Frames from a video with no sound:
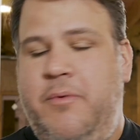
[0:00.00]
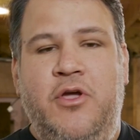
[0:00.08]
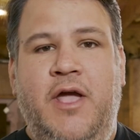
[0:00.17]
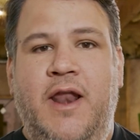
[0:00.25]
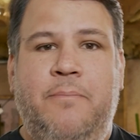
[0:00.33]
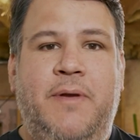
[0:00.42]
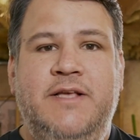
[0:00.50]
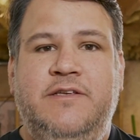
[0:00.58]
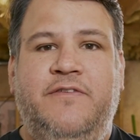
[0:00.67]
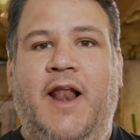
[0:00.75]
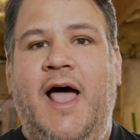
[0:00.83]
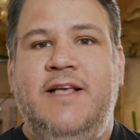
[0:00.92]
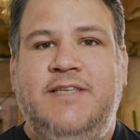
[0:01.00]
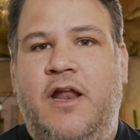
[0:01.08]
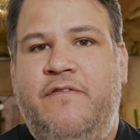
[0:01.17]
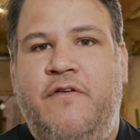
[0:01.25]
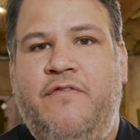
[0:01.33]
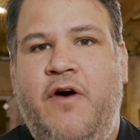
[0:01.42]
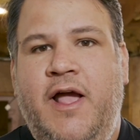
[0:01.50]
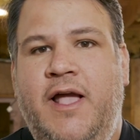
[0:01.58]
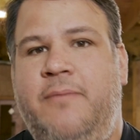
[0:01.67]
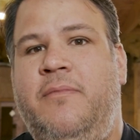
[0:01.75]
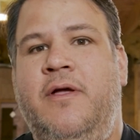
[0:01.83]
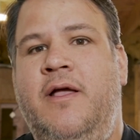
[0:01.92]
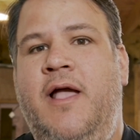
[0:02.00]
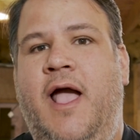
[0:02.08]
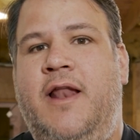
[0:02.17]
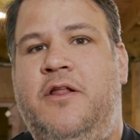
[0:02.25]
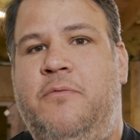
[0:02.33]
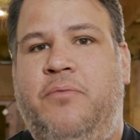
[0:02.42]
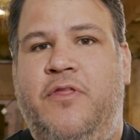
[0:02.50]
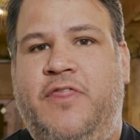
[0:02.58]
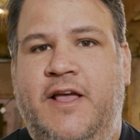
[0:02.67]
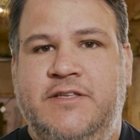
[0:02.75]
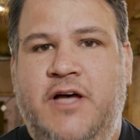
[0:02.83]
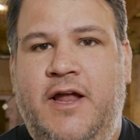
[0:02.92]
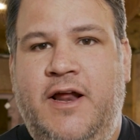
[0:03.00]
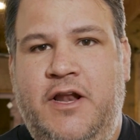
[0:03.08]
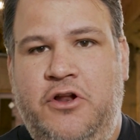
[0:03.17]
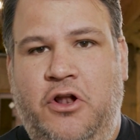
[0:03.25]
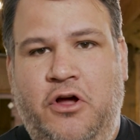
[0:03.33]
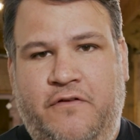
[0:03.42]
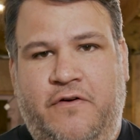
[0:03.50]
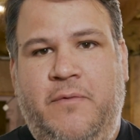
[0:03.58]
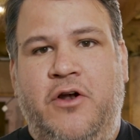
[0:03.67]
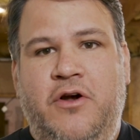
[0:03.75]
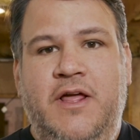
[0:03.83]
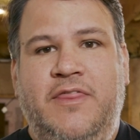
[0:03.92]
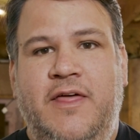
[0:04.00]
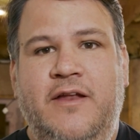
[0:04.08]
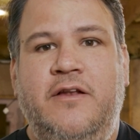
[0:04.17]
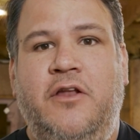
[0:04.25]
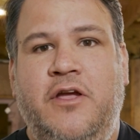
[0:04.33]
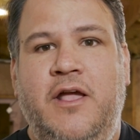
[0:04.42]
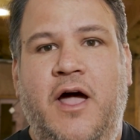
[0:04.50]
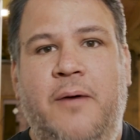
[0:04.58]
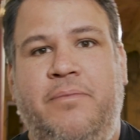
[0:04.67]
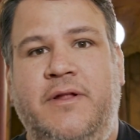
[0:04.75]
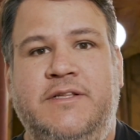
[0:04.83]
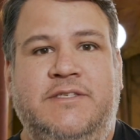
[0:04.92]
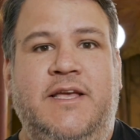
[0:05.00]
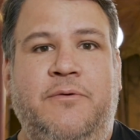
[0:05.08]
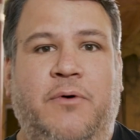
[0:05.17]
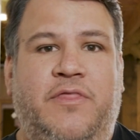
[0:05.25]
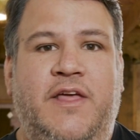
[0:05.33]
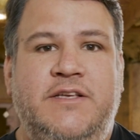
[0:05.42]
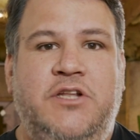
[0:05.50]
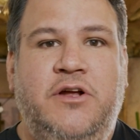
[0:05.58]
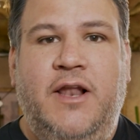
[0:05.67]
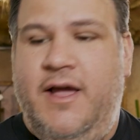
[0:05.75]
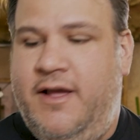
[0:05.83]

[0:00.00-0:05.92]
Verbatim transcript: Maybe you get a piece of glass out of a frame and you put things on it and you look from underneath it, looking up and see what things look